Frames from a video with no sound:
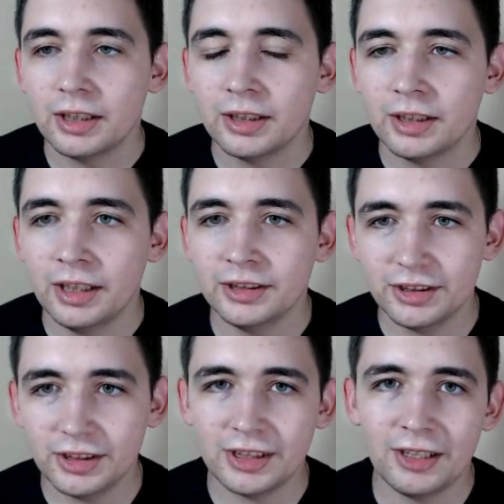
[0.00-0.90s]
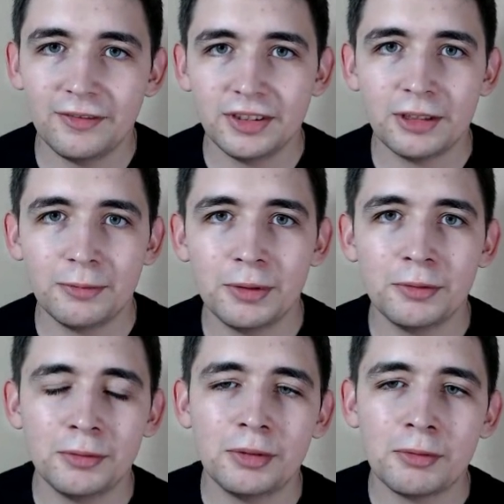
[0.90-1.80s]
And this is something that
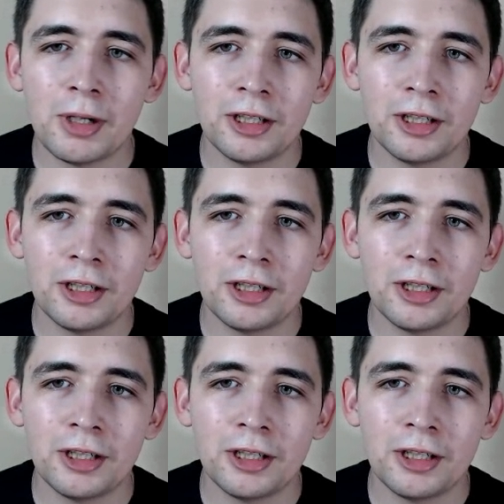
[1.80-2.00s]
we were